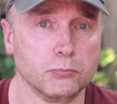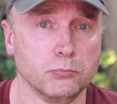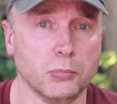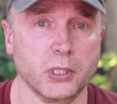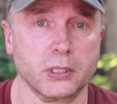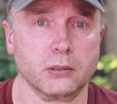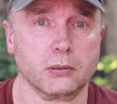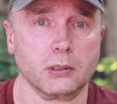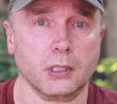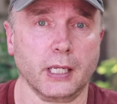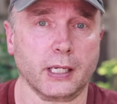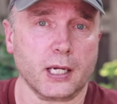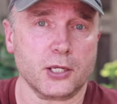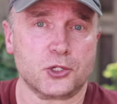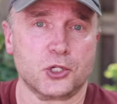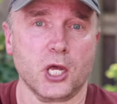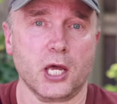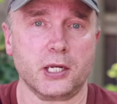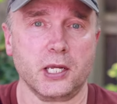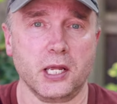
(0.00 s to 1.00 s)
But like I
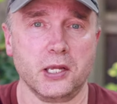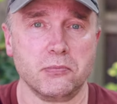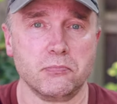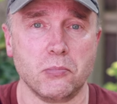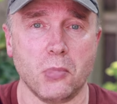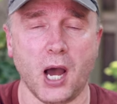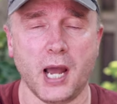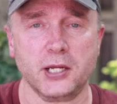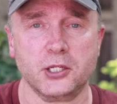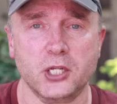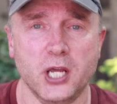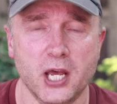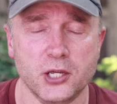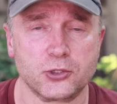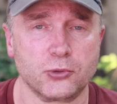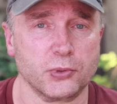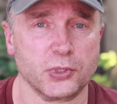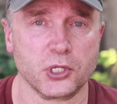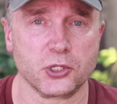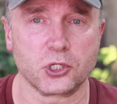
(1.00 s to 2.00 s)
said, in my
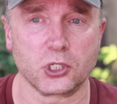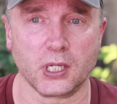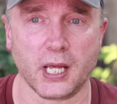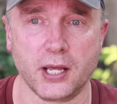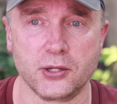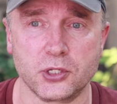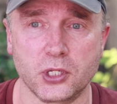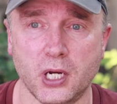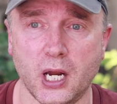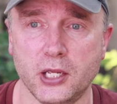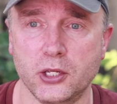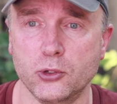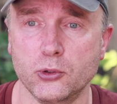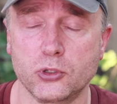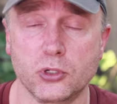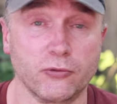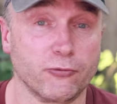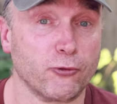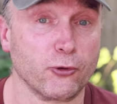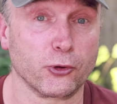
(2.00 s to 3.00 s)
test with this lens, and I
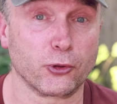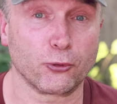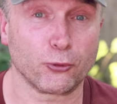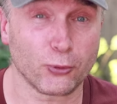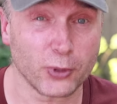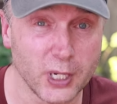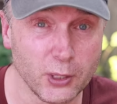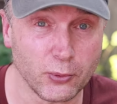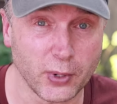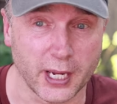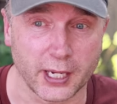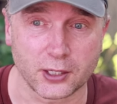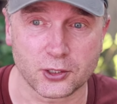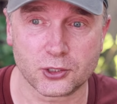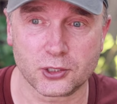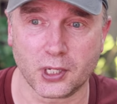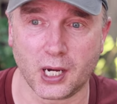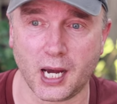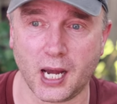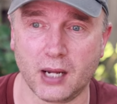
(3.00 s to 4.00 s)
used it for 3
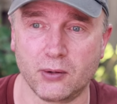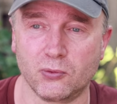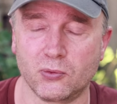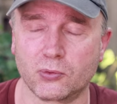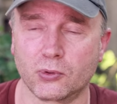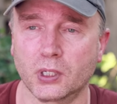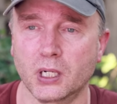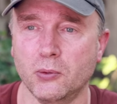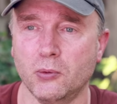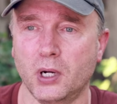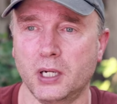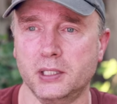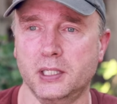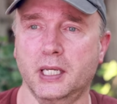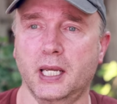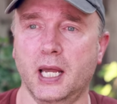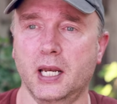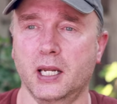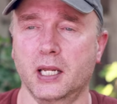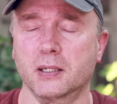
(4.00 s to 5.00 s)
weeks, I
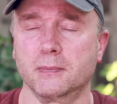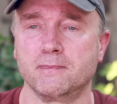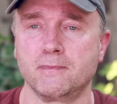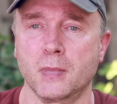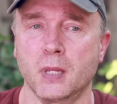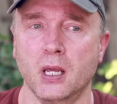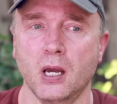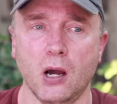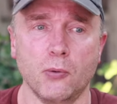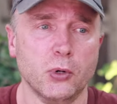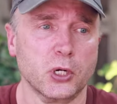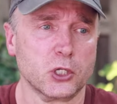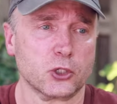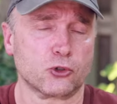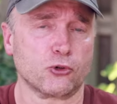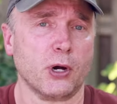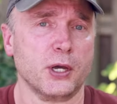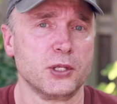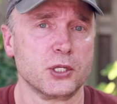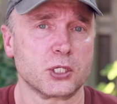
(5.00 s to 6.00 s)
wanted to
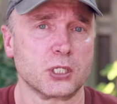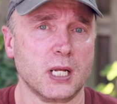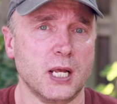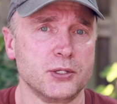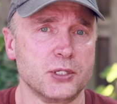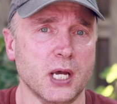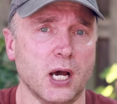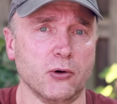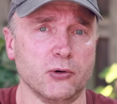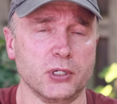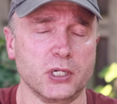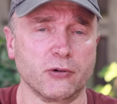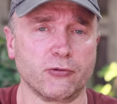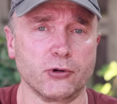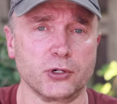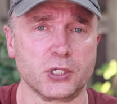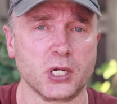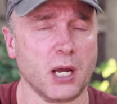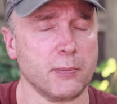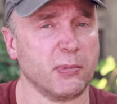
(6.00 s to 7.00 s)
try this lens out in
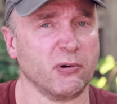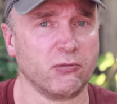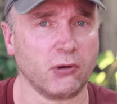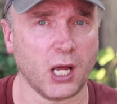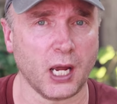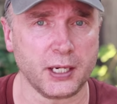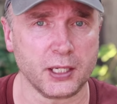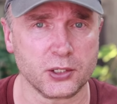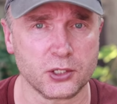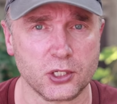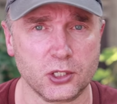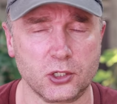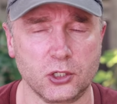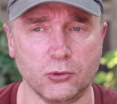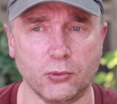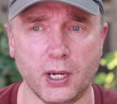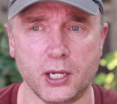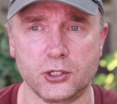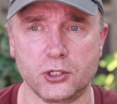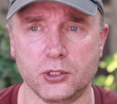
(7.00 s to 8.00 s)
different type of lighting
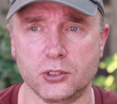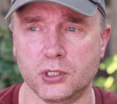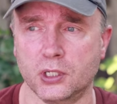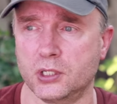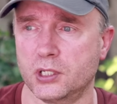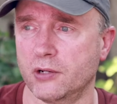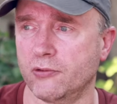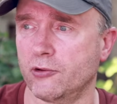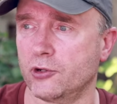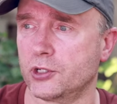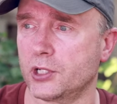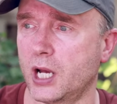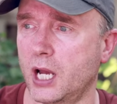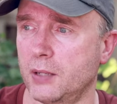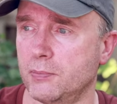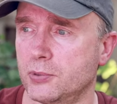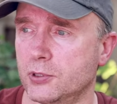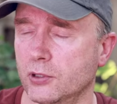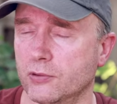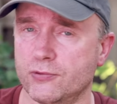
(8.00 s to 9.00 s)
situations, in different
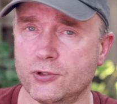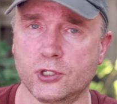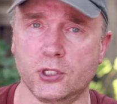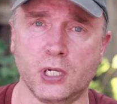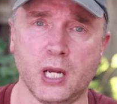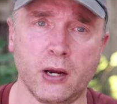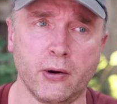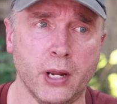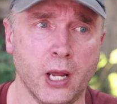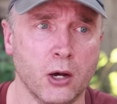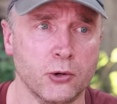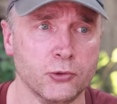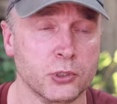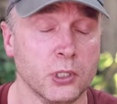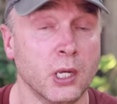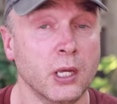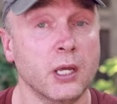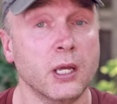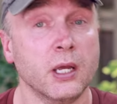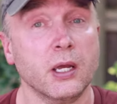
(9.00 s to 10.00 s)
types of scenarios,
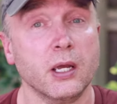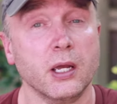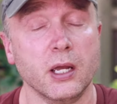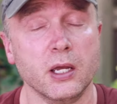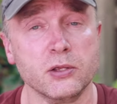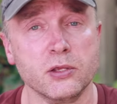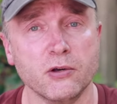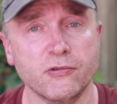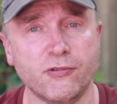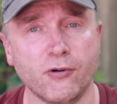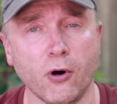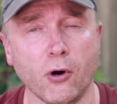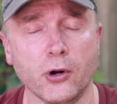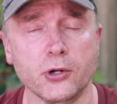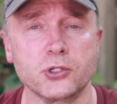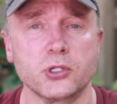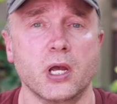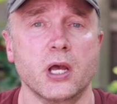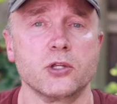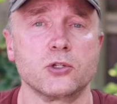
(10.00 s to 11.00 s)
in the
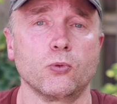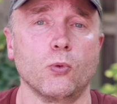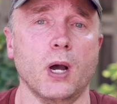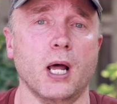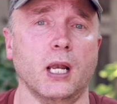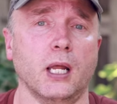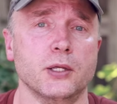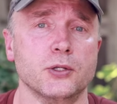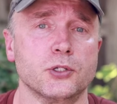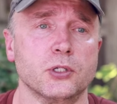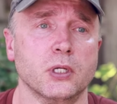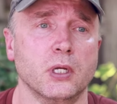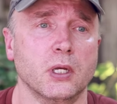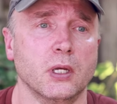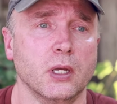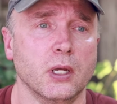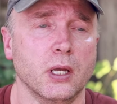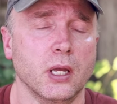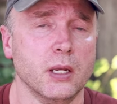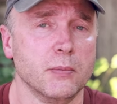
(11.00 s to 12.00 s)
forest as well as
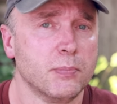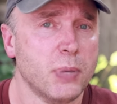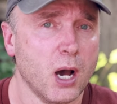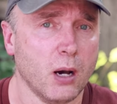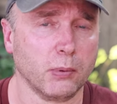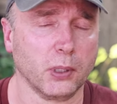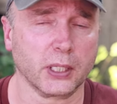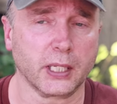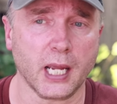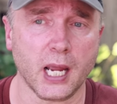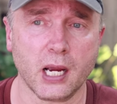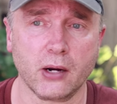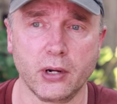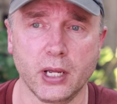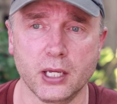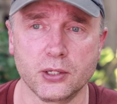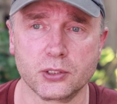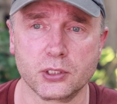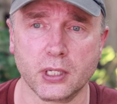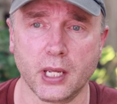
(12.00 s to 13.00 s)
in public
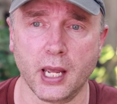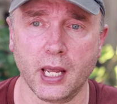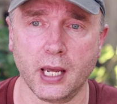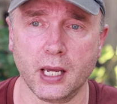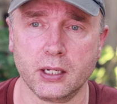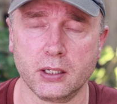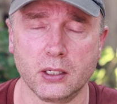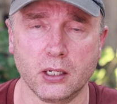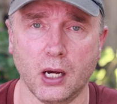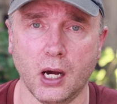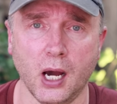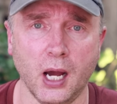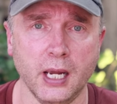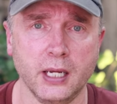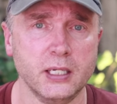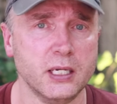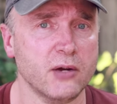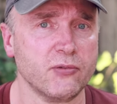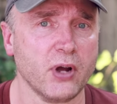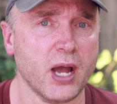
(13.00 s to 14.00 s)
areas, and
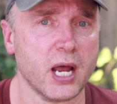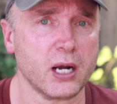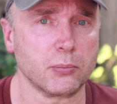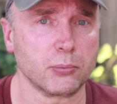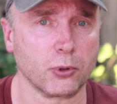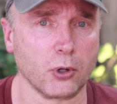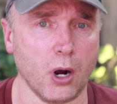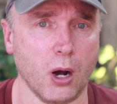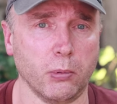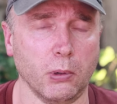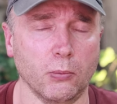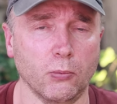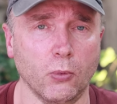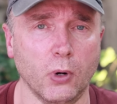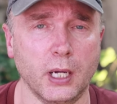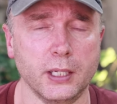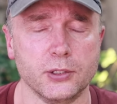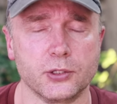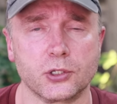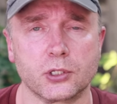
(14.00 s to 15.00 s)
I never had a problem
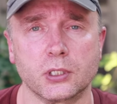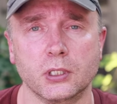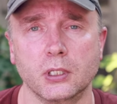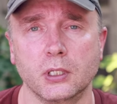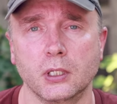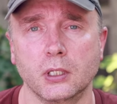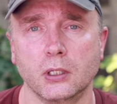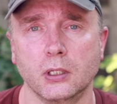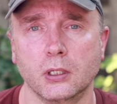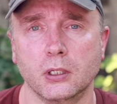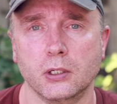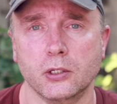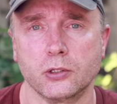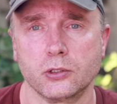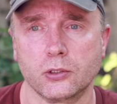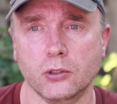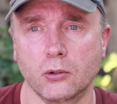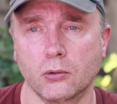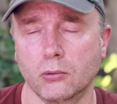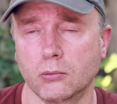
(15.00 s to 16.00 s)
once.
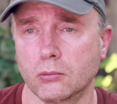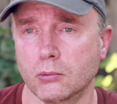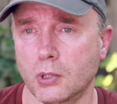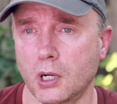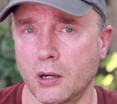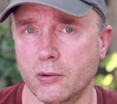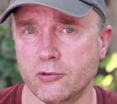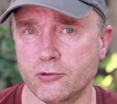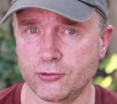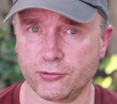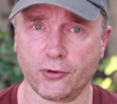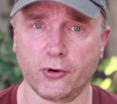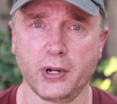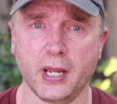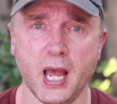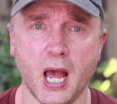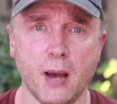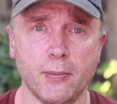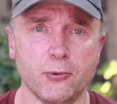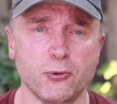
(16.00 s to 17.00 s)
So I was very
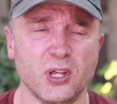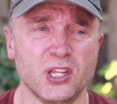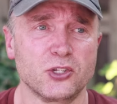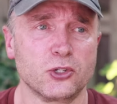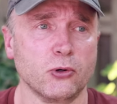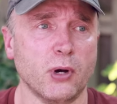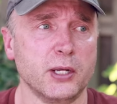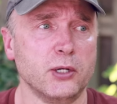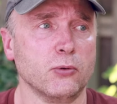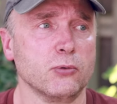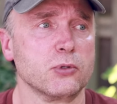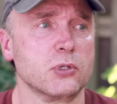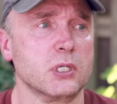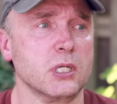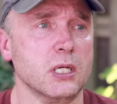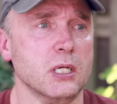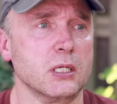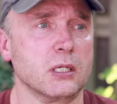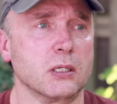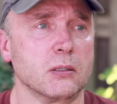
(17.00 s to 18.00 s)
happy with it. So I don't
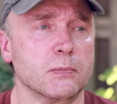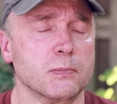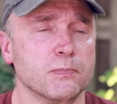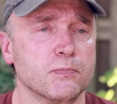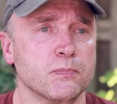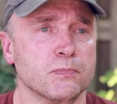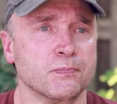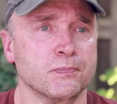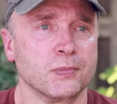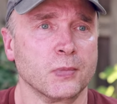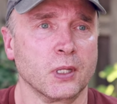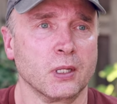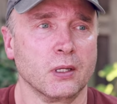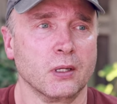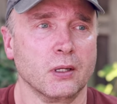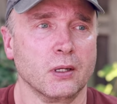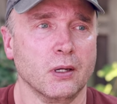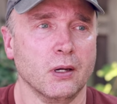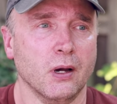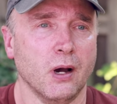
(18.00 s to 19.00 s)
see
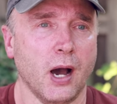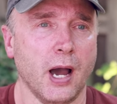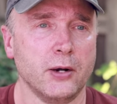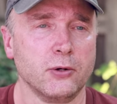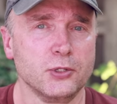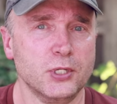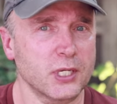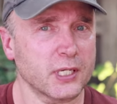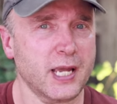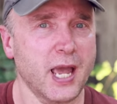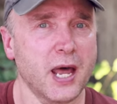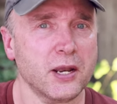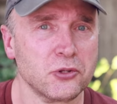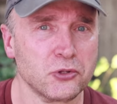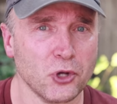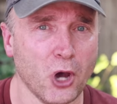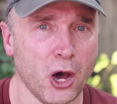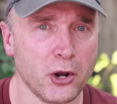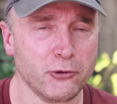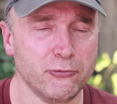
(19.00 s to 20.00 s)

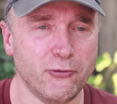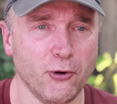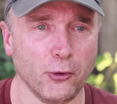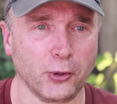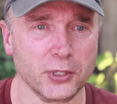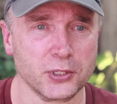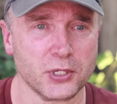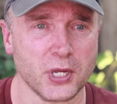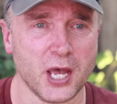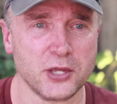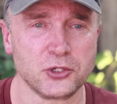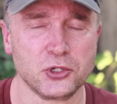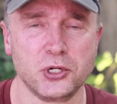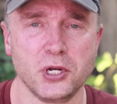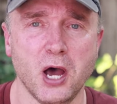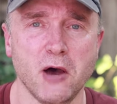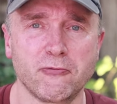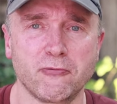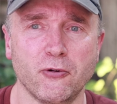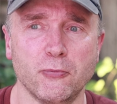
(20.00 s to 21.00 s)
Canon's autofocus as
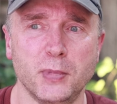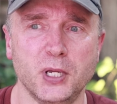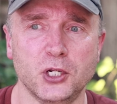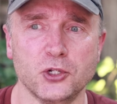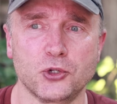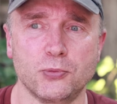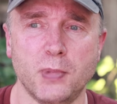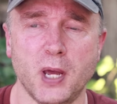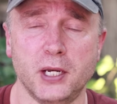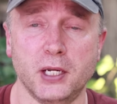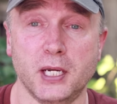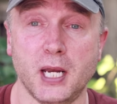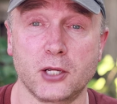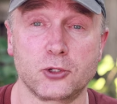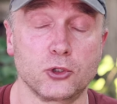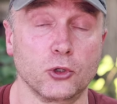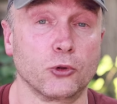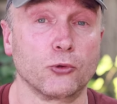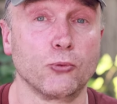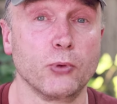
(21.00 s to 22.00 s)
enough for me to spend an
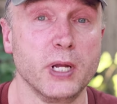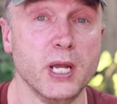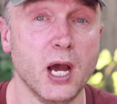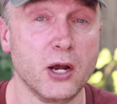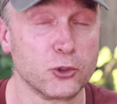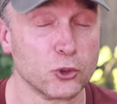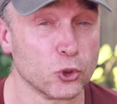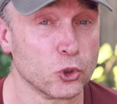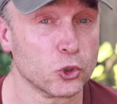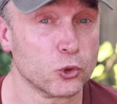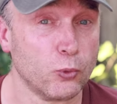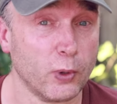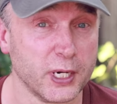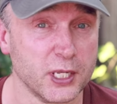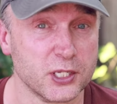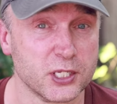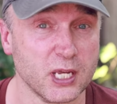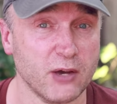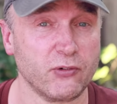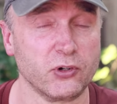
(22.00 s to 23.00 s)
extra
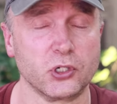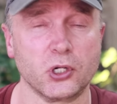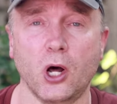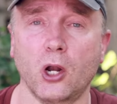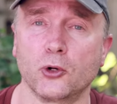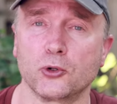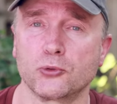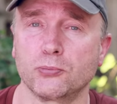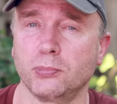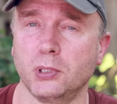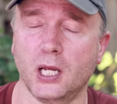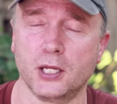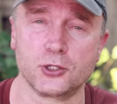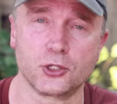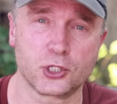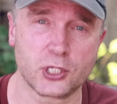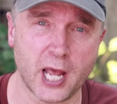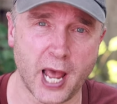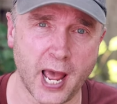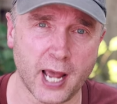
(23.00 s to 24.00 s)
$327
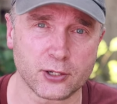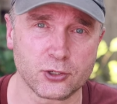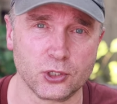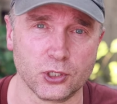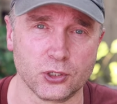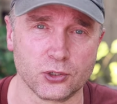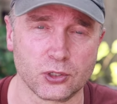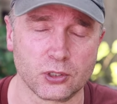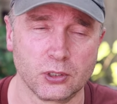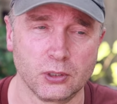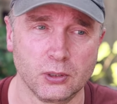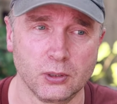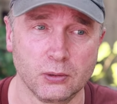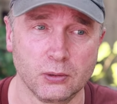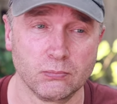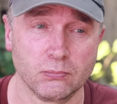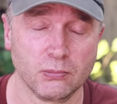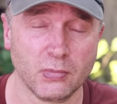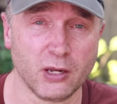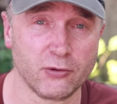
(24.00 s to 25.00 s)
plus taxes.
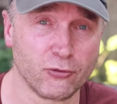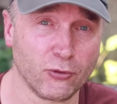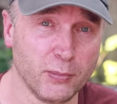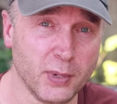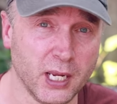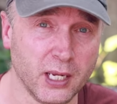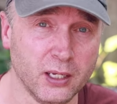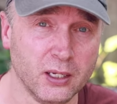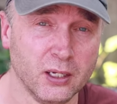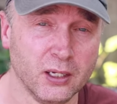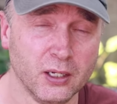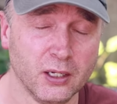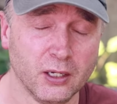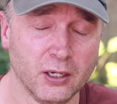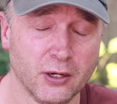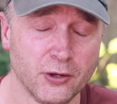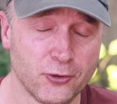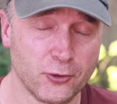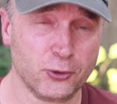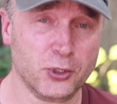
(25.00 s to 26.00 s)
And for me,
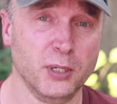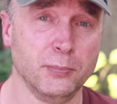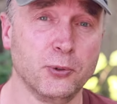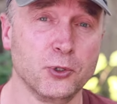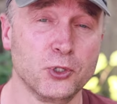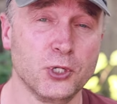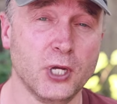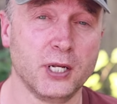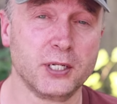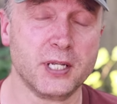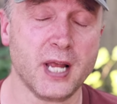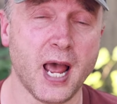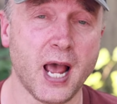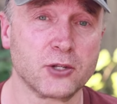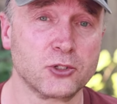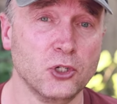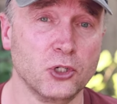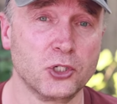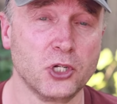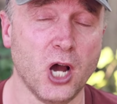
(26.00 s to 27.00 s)
13%
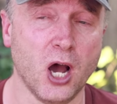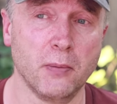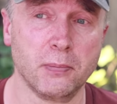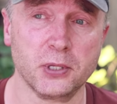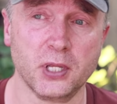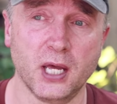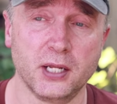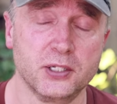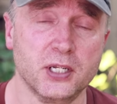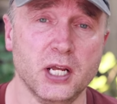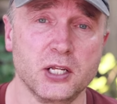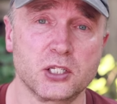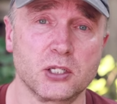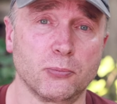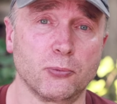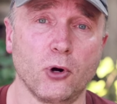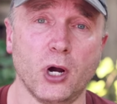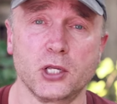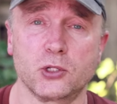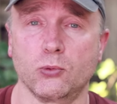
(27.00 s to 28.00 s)
tax on top of that takes the
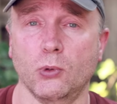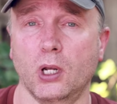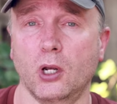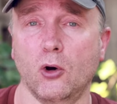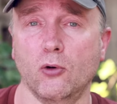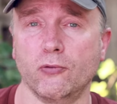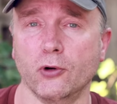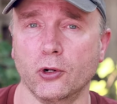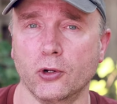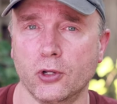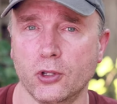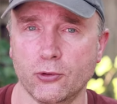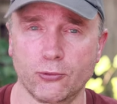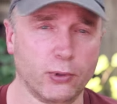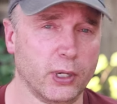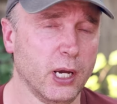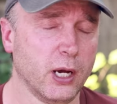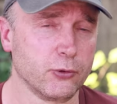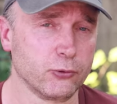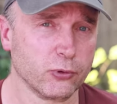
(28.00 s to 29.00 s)
price well over
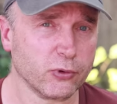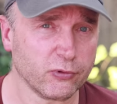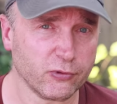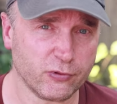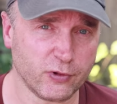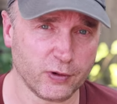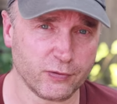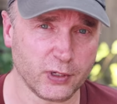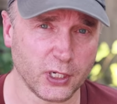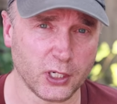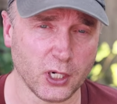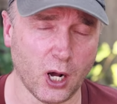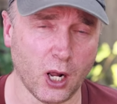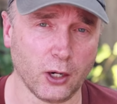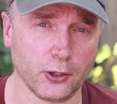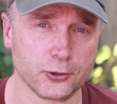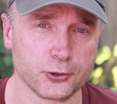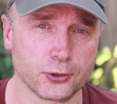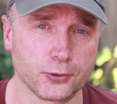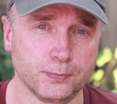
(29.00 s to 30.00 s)

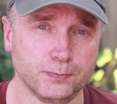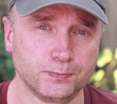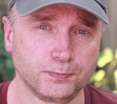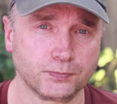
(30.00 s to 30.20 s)
$350.